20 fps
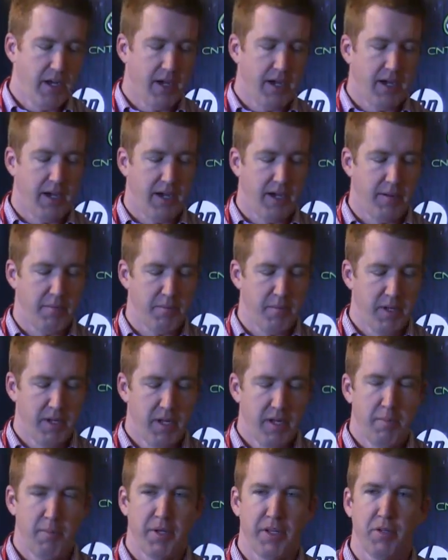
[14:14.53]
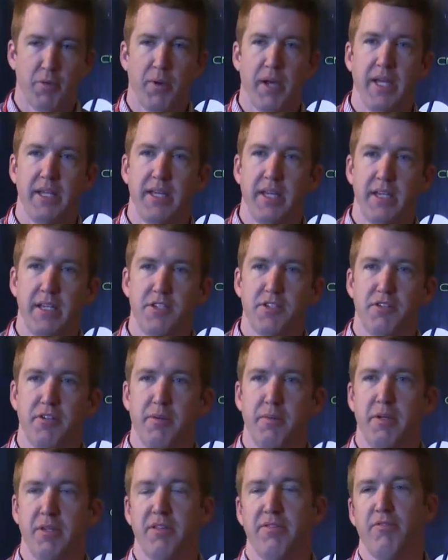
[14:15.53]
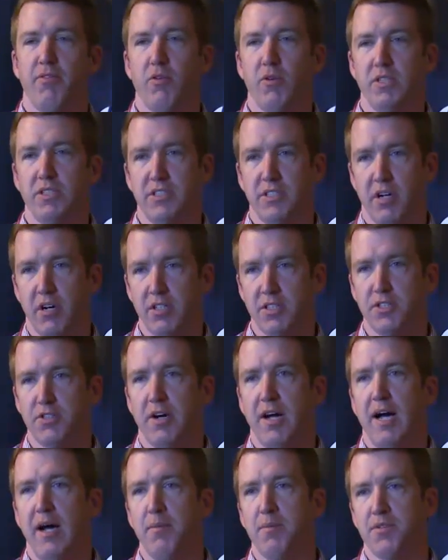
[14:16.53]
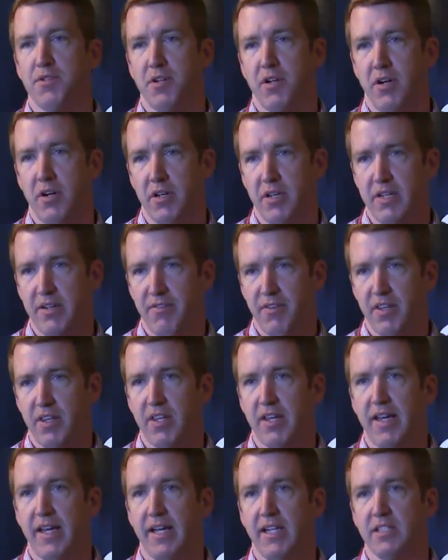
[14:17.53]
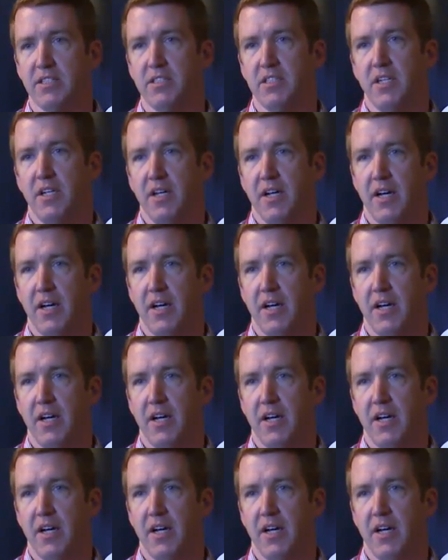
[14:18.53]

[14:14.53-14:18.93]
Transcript: Um, but the way they distribute the force on drops, on different things,